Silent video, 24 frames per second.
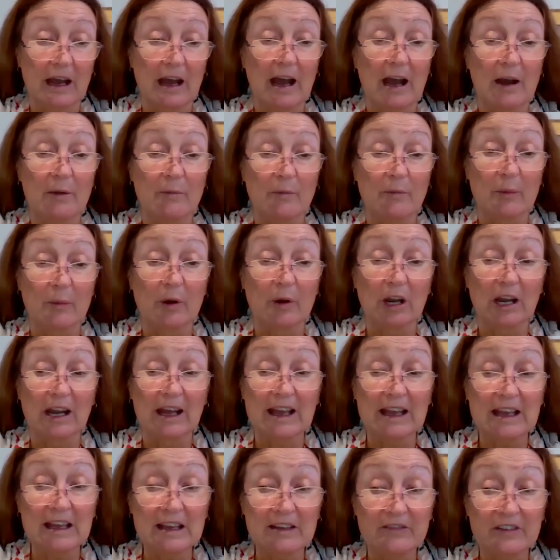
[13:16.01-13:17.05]
and we will
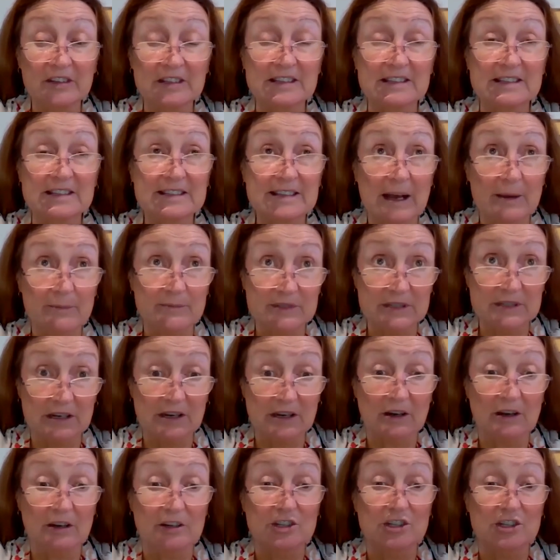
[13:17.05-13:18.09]
even
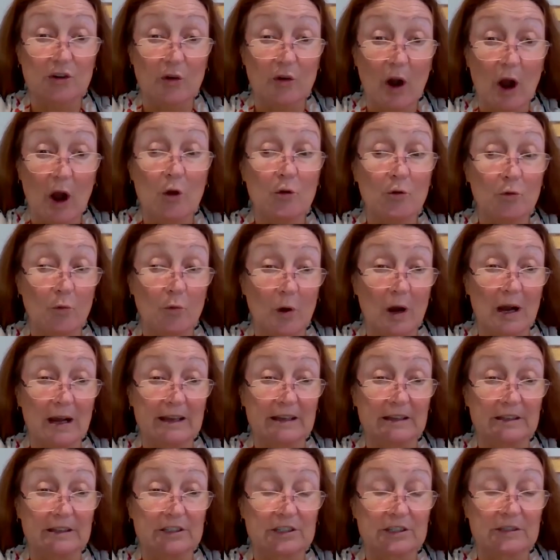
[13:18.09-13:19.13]
subsidise your own
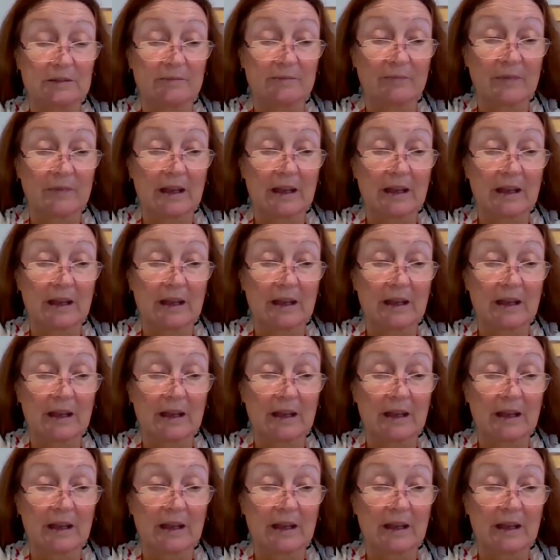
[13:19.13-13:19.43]
wage.